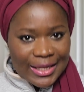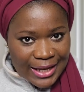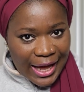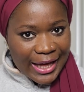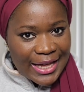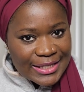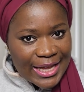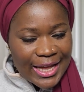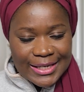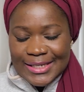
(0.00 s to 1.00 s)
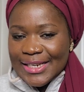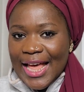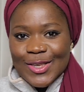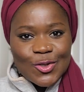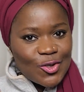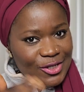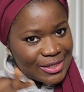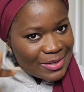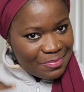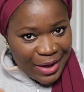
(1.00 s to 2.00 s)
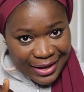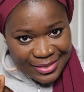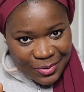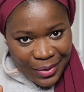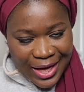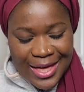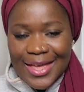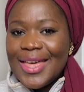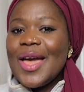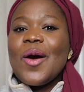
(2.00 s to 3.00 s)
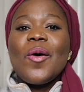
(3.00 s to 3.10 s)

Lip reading: Like I said, that's just by the way.